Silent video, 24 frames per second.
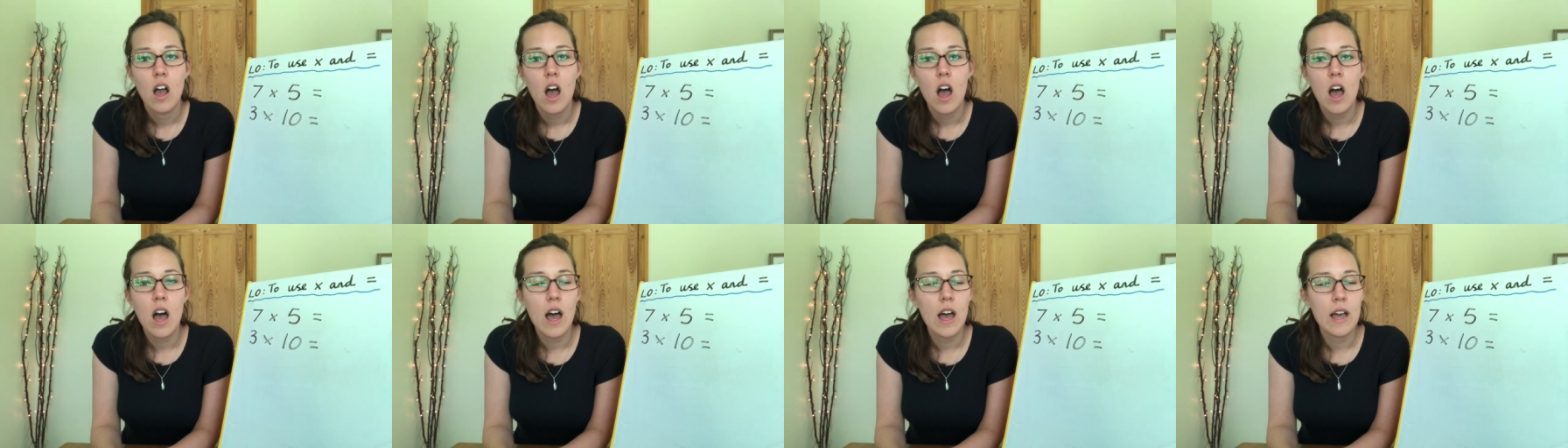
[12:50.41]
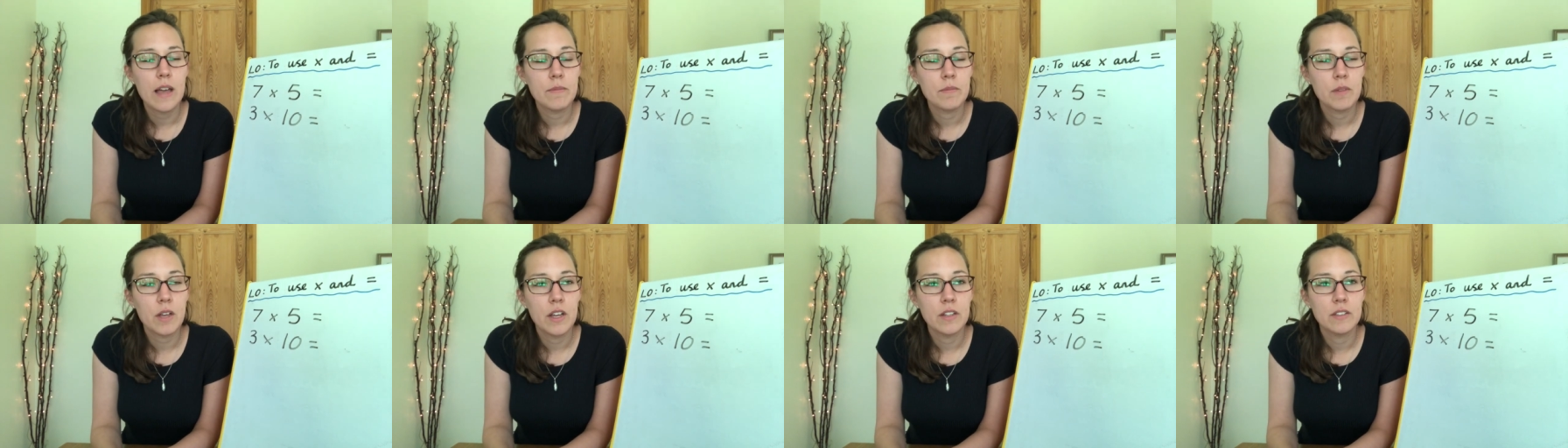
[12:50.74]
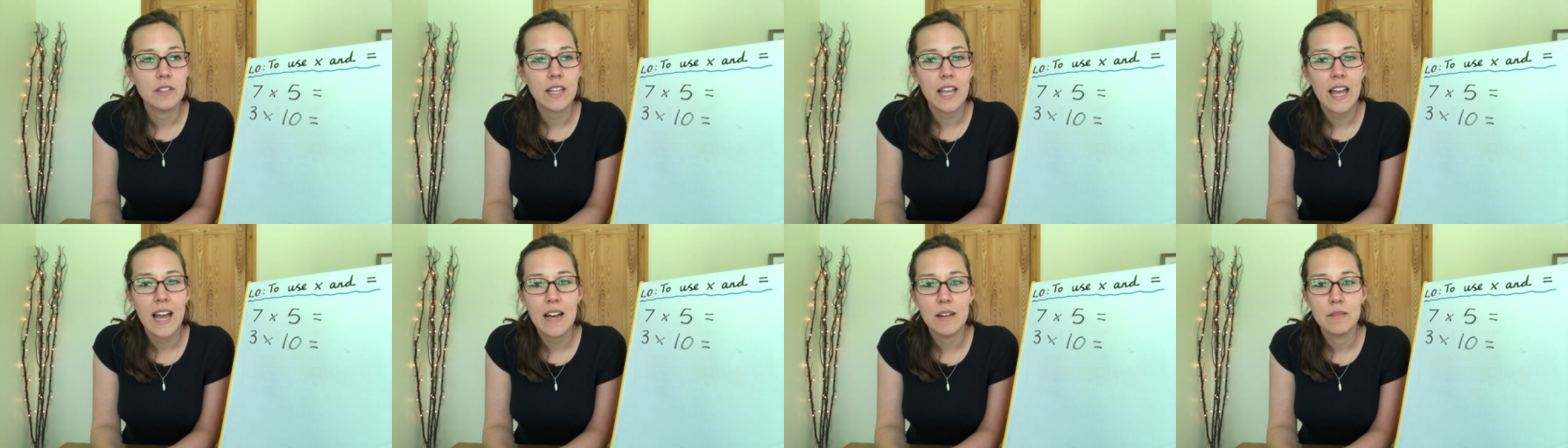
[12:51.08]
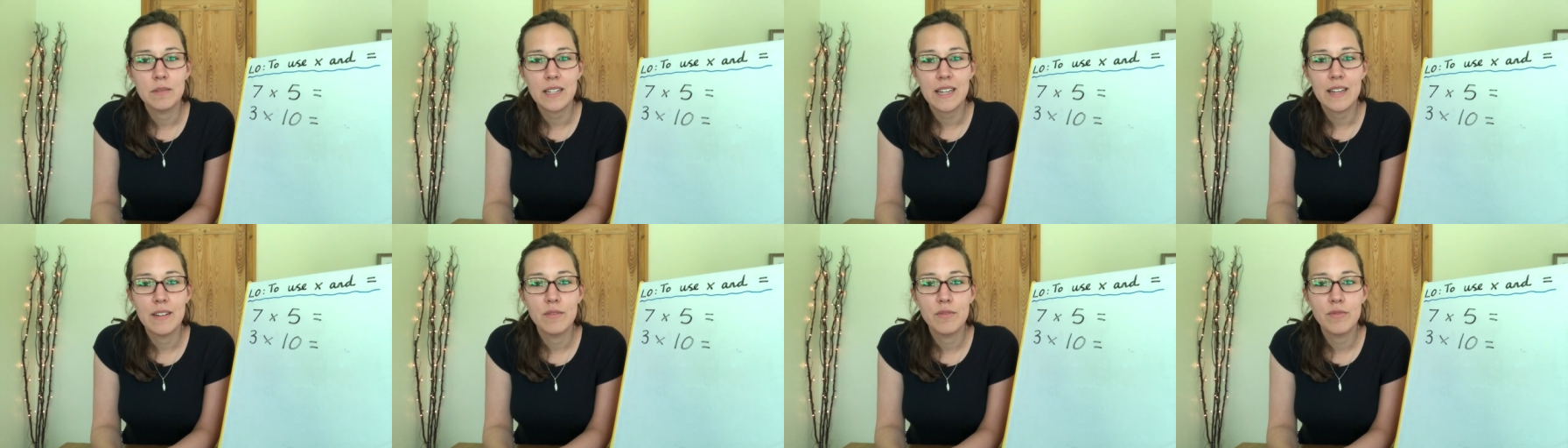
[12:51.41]
I'm going to
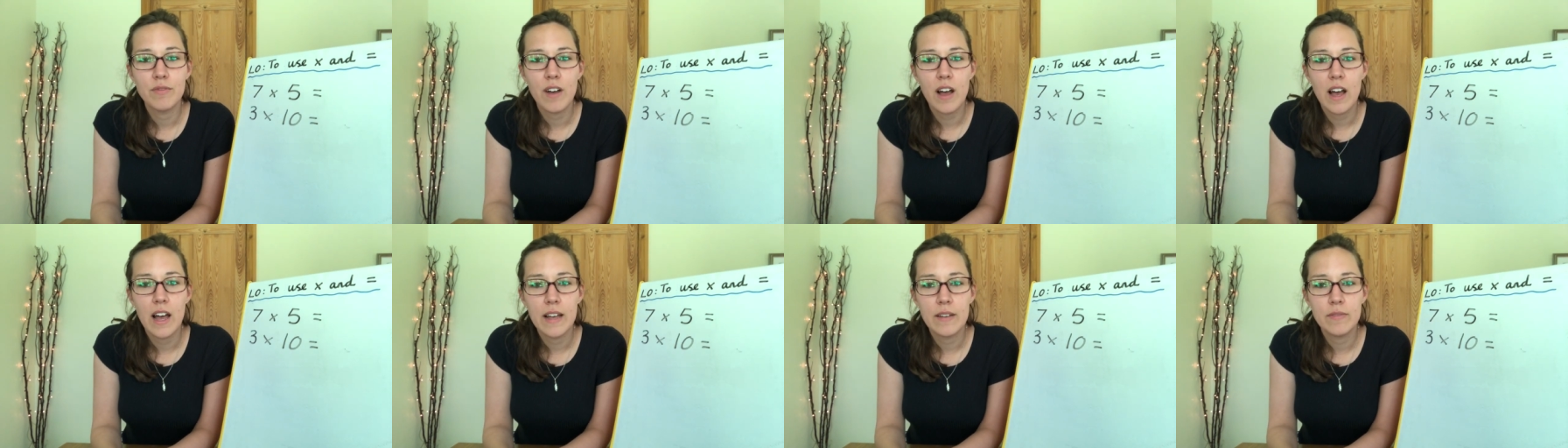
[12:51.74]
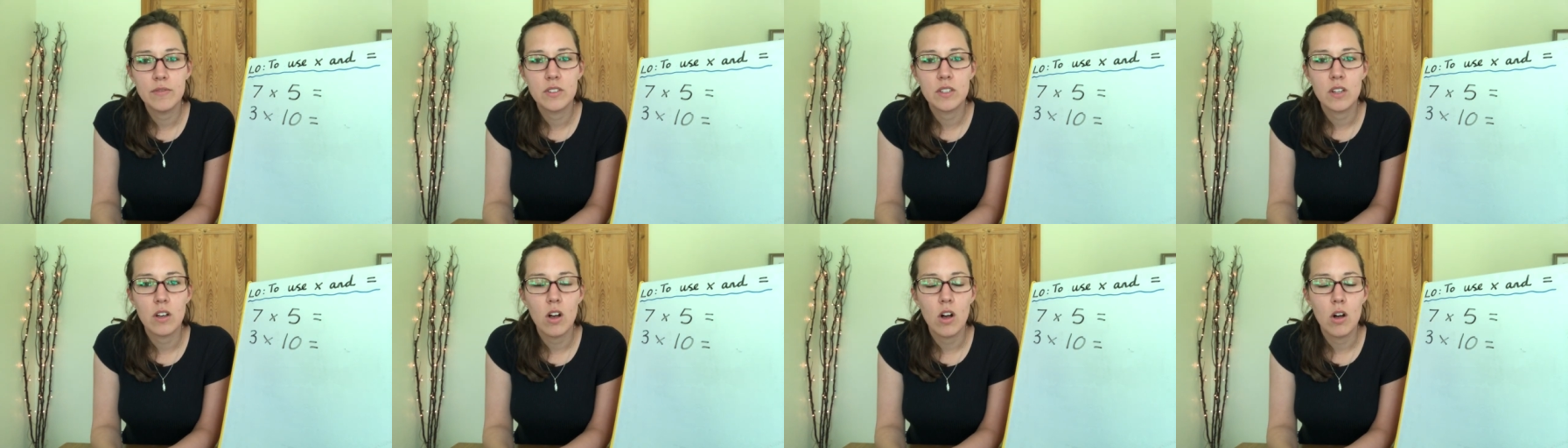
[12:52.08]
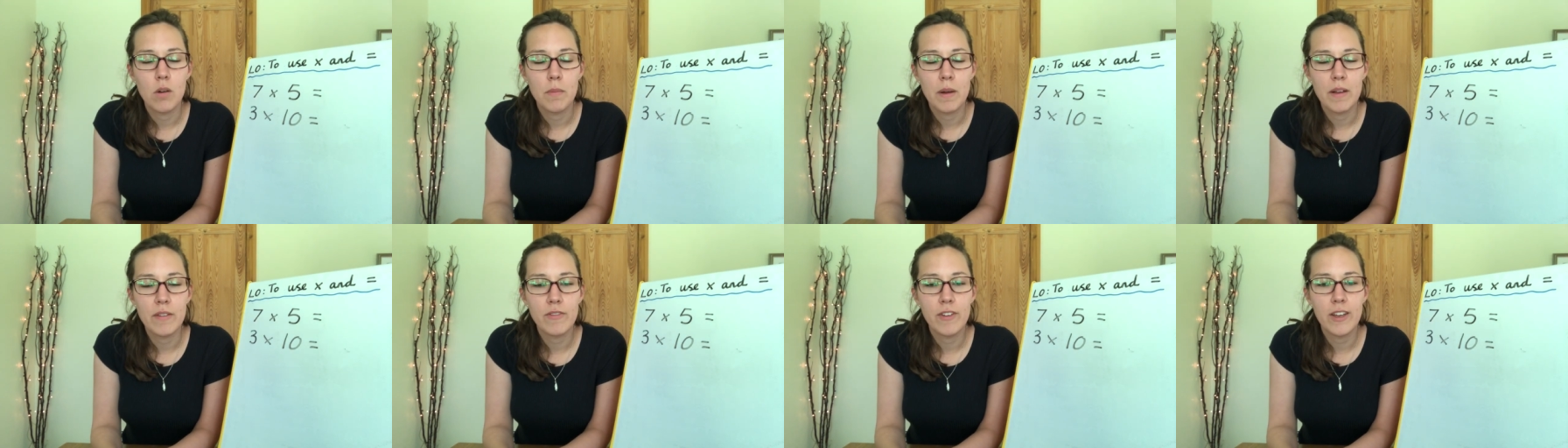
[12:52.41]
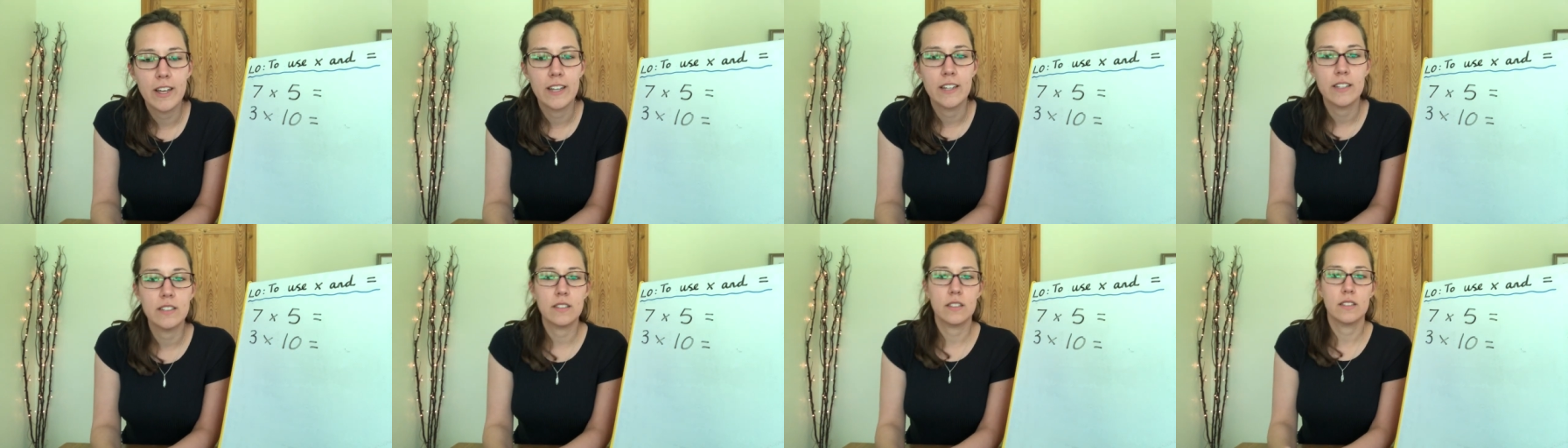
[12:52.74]
count in fives on my
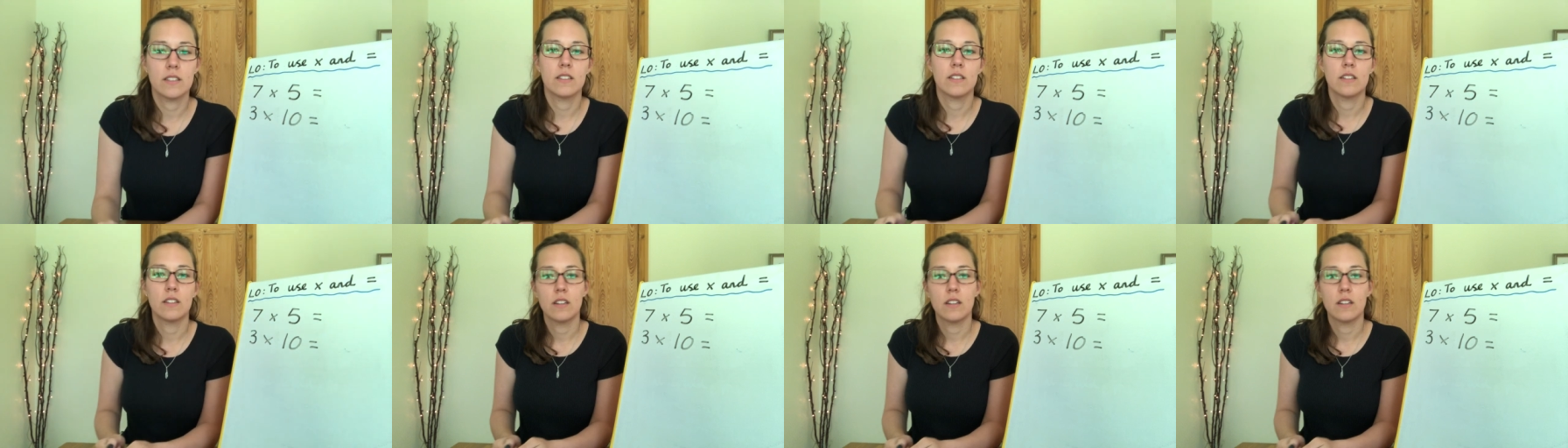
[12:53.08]
fingers.